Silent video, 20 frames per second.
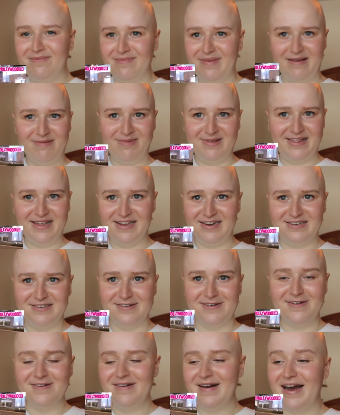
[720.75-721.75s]
maybe they
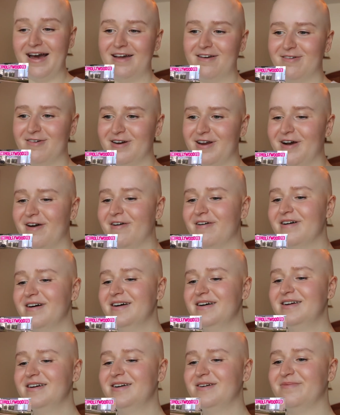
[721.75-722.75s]
do. I don't know.
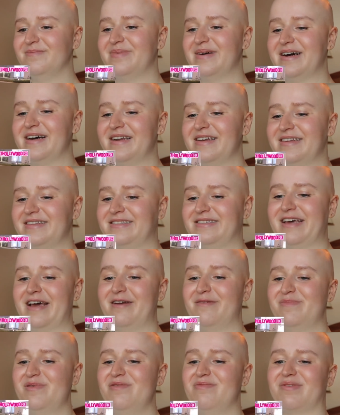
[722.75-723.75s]
But
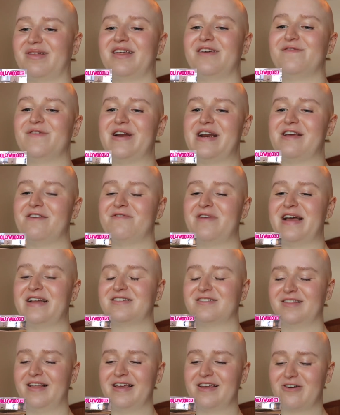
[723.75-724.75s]
that'd be really funny if he had
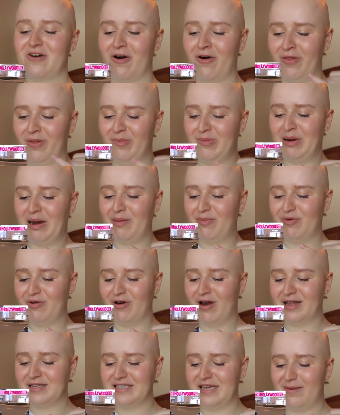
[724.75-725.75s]
to like call the
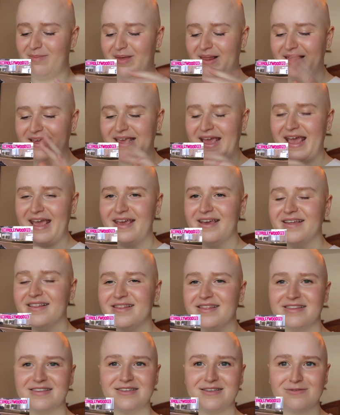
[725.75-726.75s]
paparazzi and be like, hey,
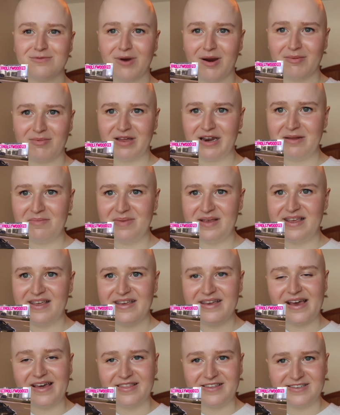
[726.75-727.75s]
this is where I'm gonna
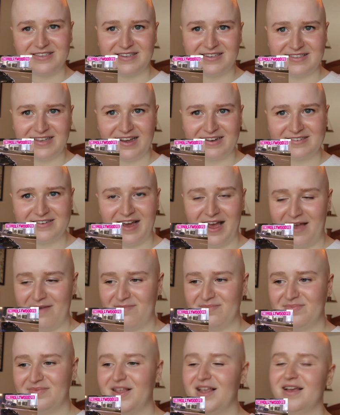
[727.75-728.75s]
be at this exact
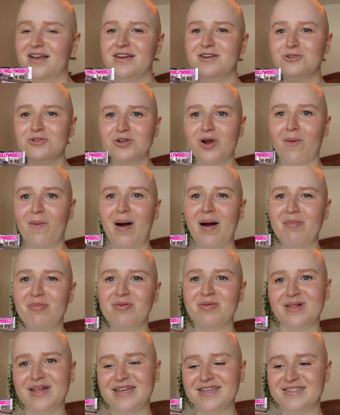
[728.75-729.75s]
time. Show up,
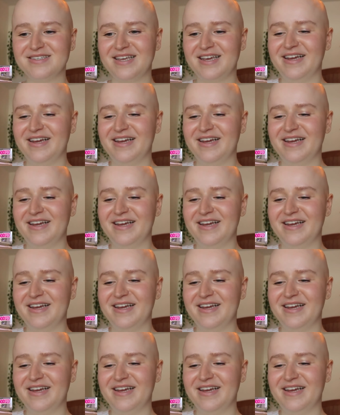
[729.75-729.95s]
please.